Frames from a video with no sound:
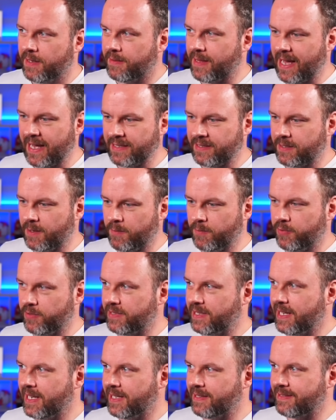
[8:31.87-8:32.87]
That's some
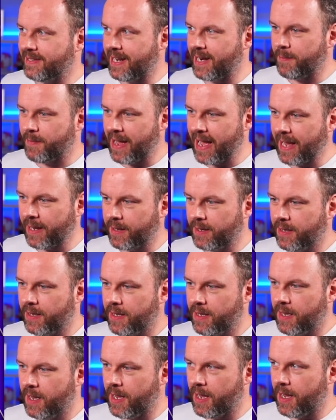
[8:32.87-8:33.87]
Brazilian centre-back
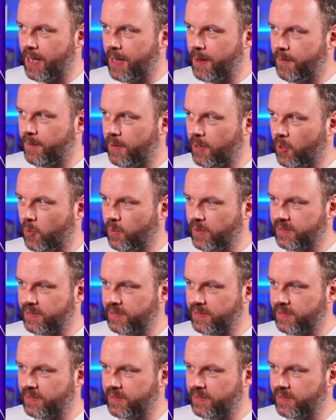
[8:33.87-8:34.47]
along